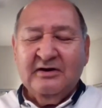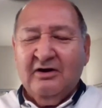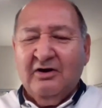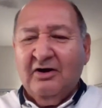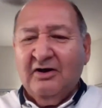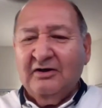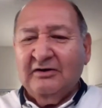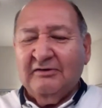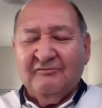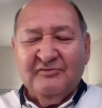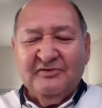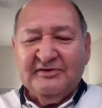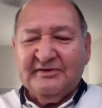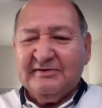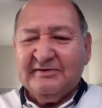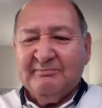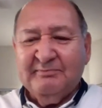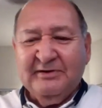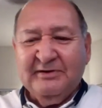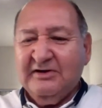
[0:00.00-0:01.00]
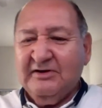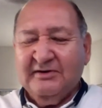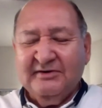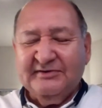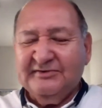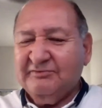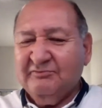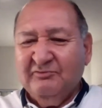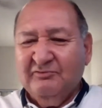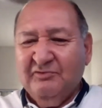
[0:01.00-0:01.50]
all of this
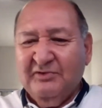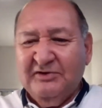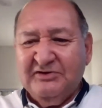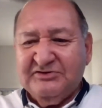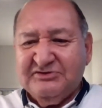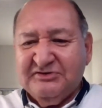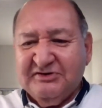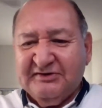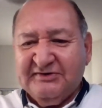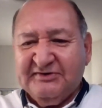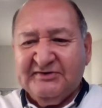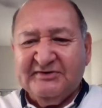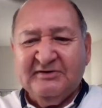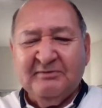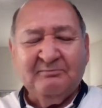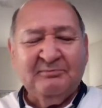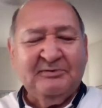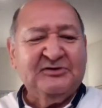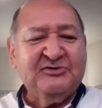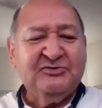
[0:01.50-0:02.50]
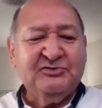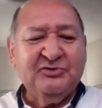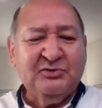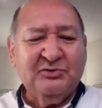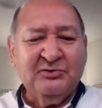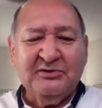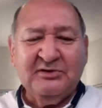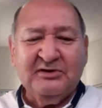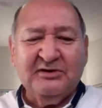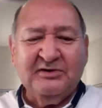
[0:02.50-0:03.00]
because we just simply
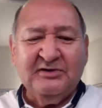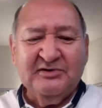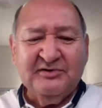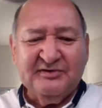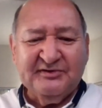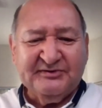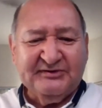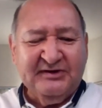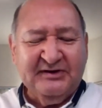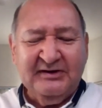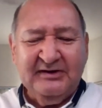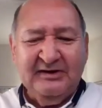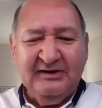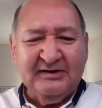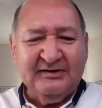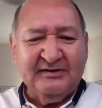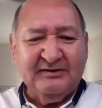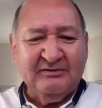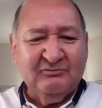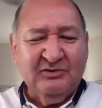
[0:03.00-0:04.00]
don't understand.